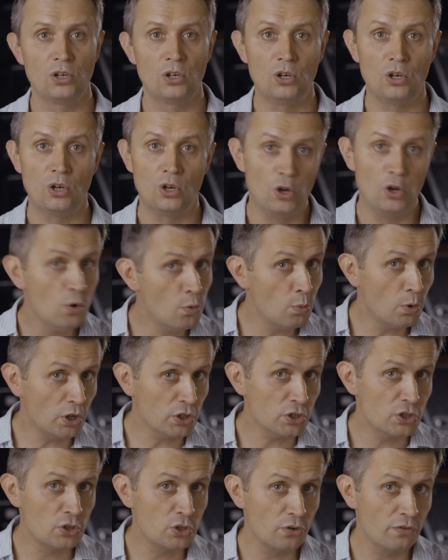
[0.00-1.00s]
who
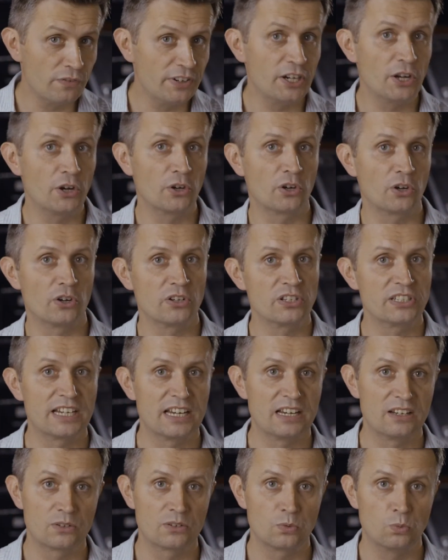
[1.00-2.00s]
watched your video
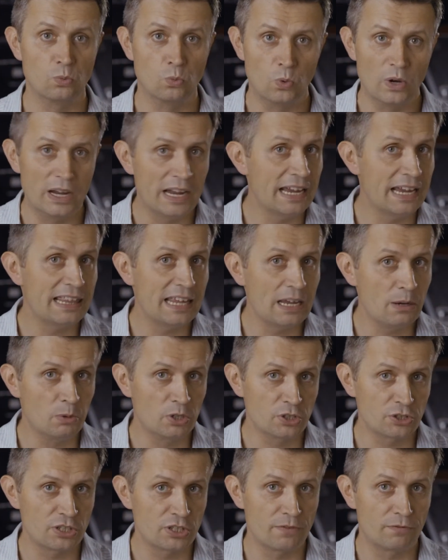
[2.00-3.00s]
content, where they
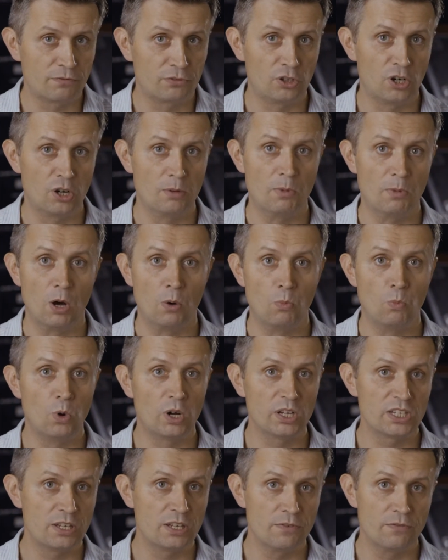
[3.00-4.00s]
watched it from, on
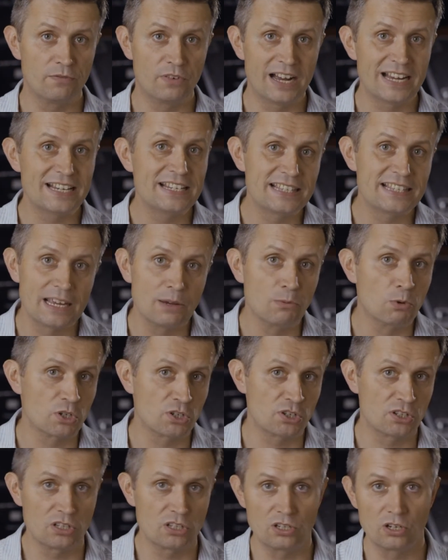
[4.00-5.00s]
what device they
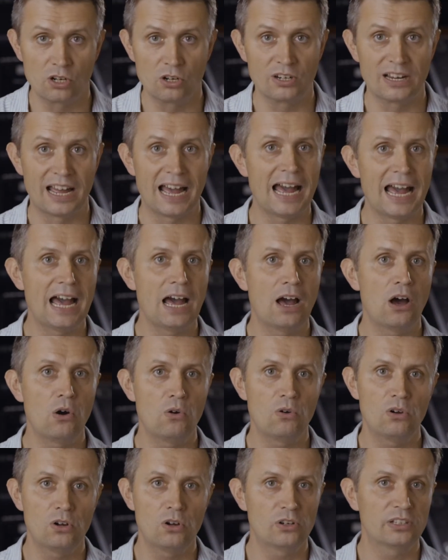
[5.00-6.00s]
watched it on, how
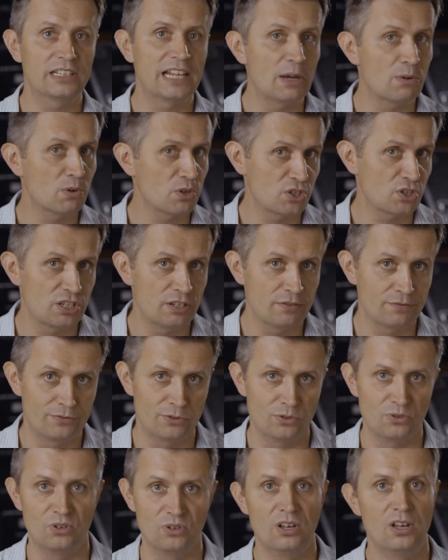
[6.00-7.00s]
long they watched it
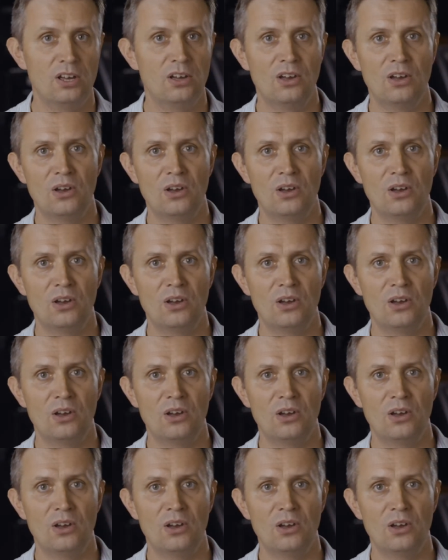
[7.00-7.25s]
for,